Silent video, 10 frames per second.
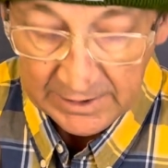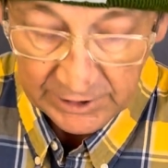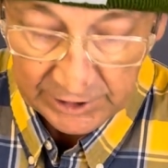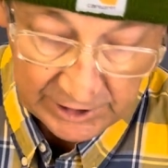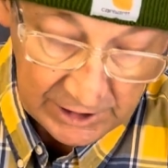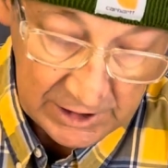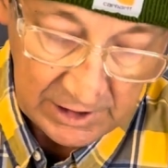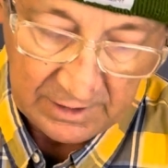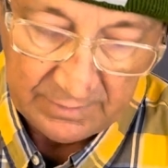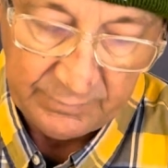
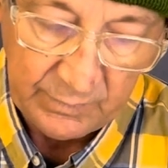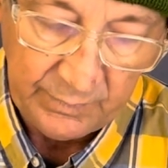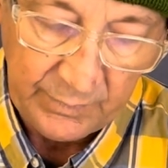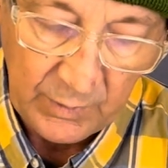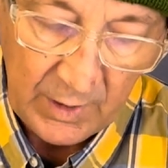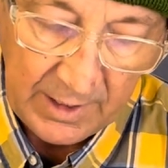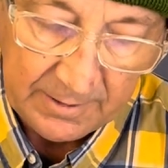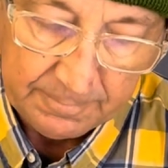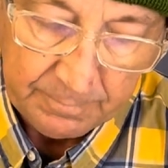zh, right?